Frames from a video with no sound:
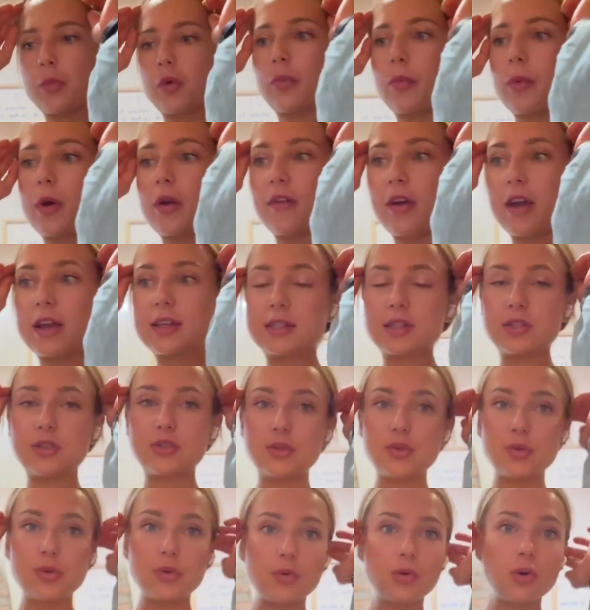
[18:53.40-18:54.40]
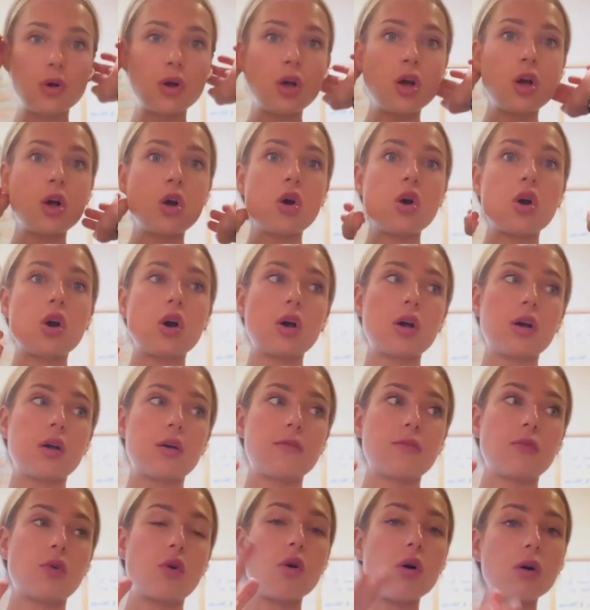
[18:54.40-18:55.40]
put my rice into
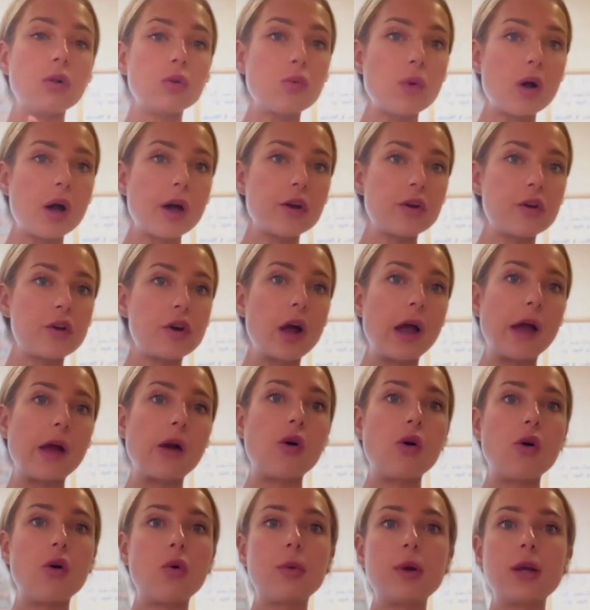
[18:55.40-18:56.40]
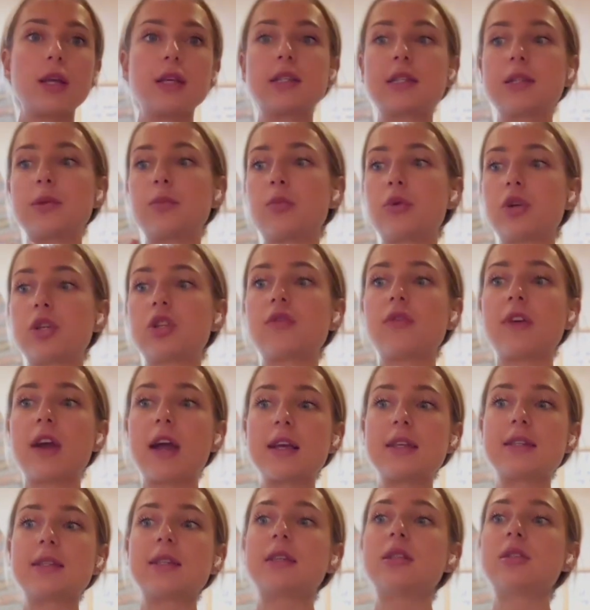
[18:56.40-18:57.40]
cold water. I always put
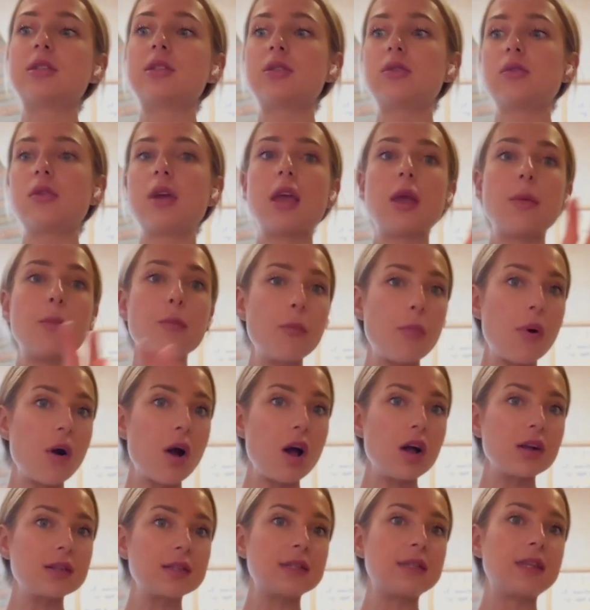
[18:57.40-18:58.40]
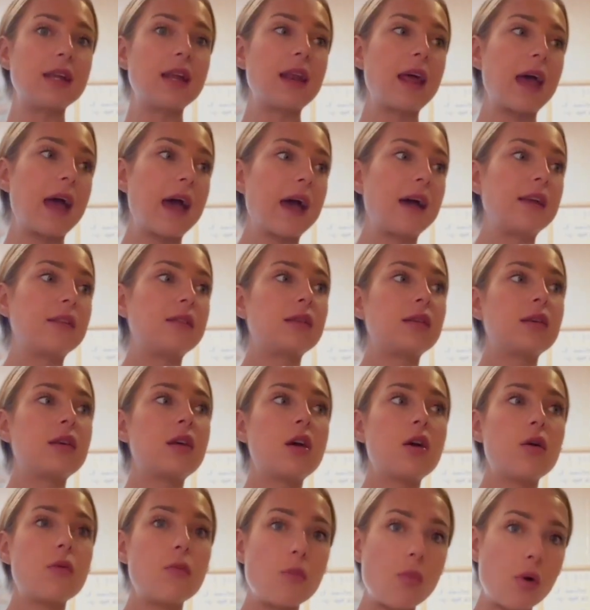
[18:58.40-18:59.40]
rice into a pot, then add
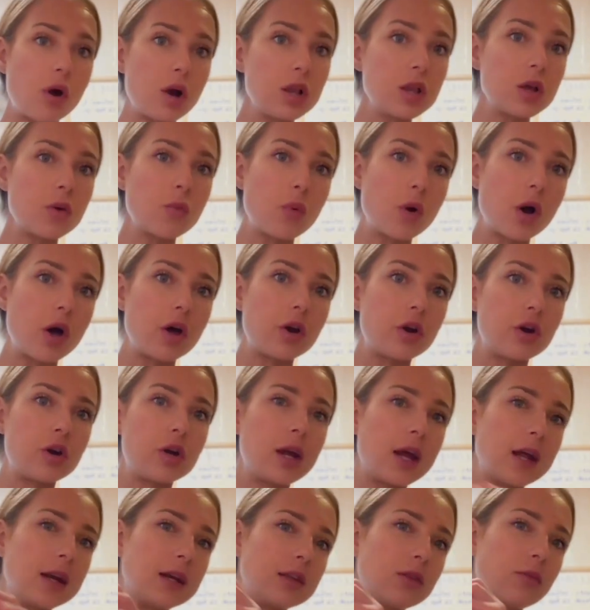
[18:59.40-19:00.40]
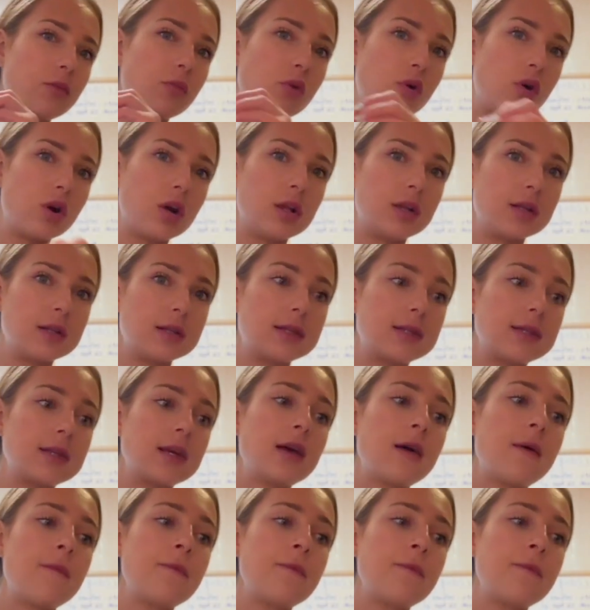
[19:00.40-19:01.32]
boiling water, and it boils